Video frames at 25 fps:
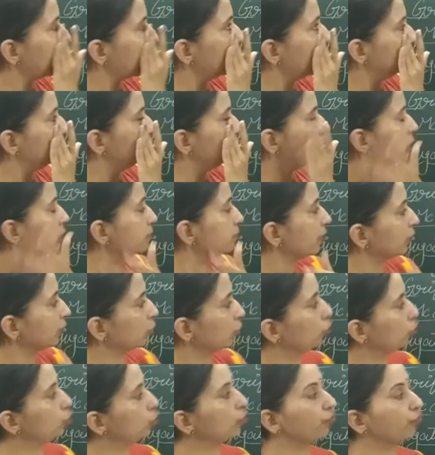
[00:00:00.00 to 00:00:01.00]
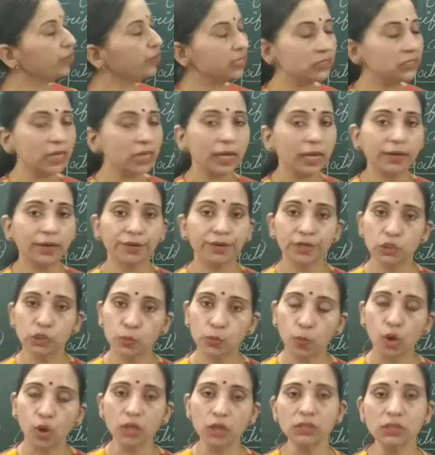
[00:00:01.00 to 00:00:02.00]
And these bacteriophages are
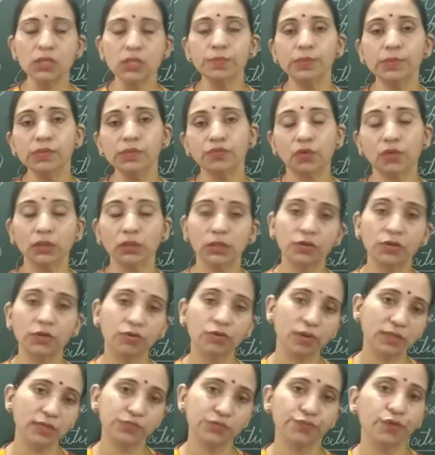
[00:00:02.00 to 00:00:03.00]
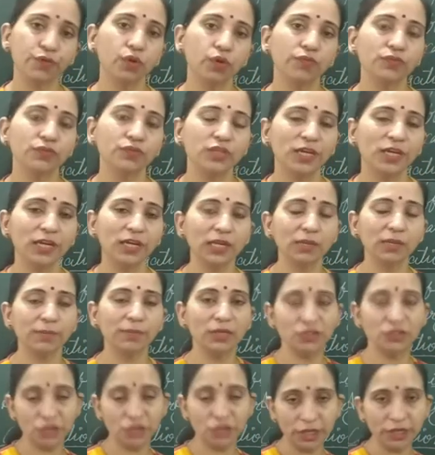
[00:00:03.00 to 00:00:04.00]
responsible for the transfer of genetic
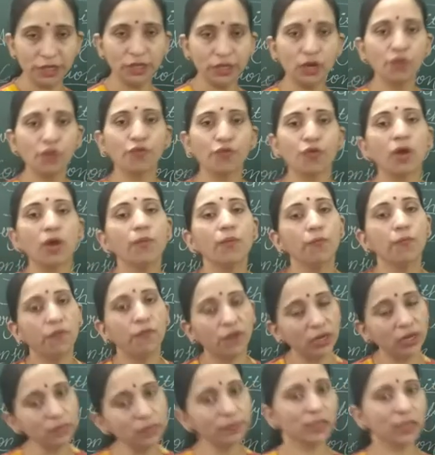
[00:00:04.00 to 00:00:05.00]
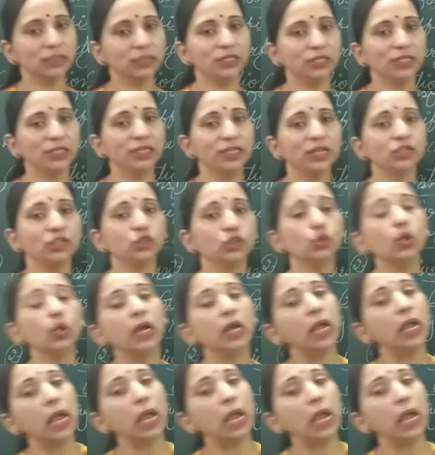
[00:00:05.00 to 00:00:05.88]
material from one bacteria to